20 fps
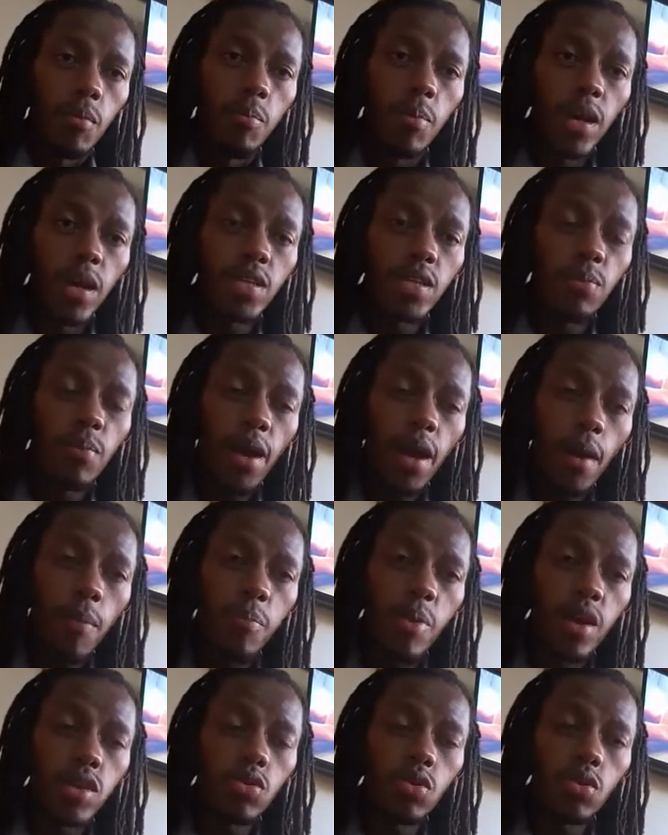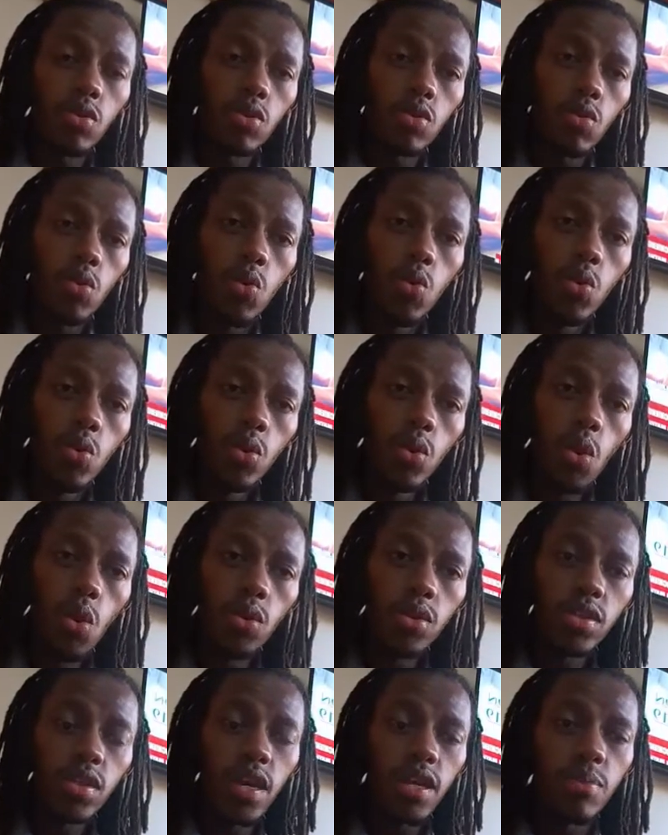but by a person who
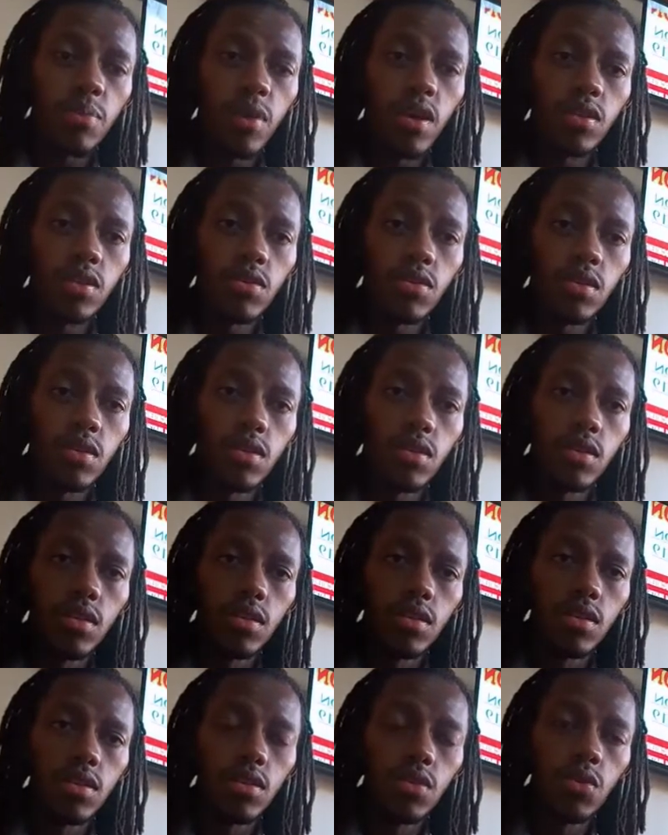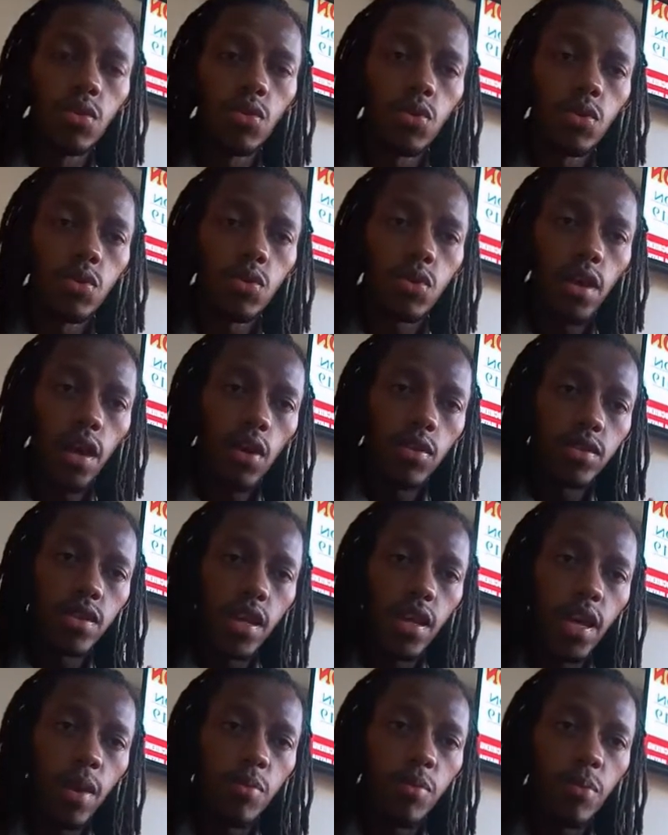knows that person. So those records are
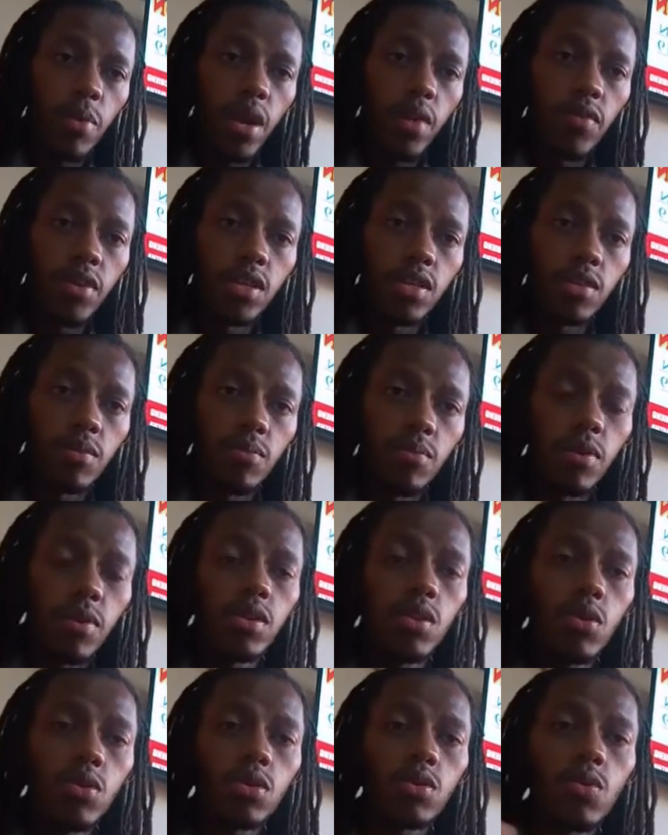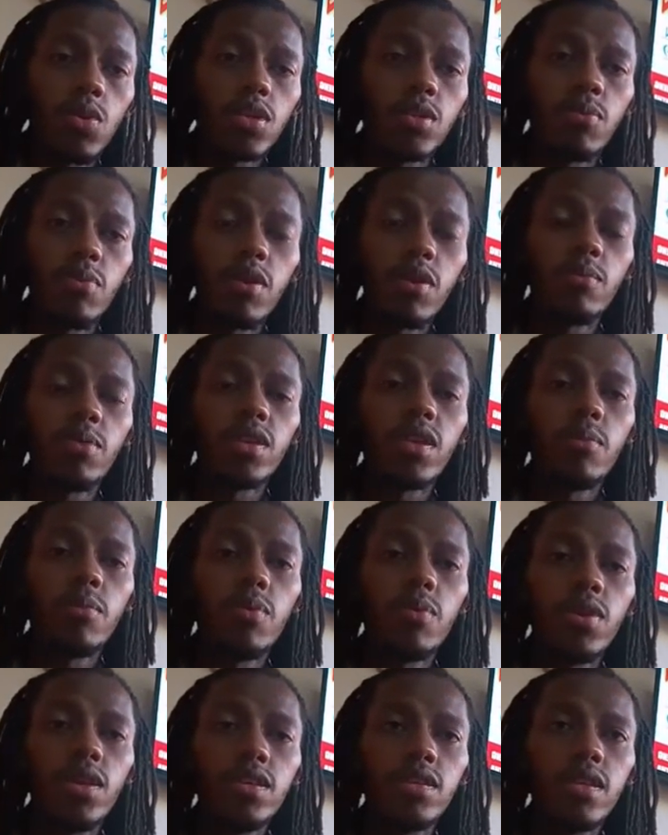kept private. But those ones brought by the
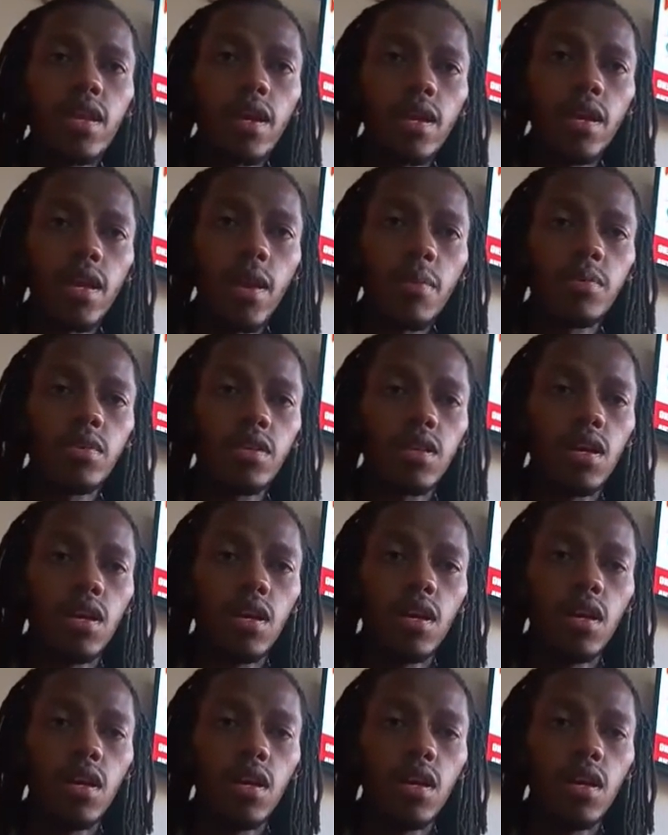police, they are kept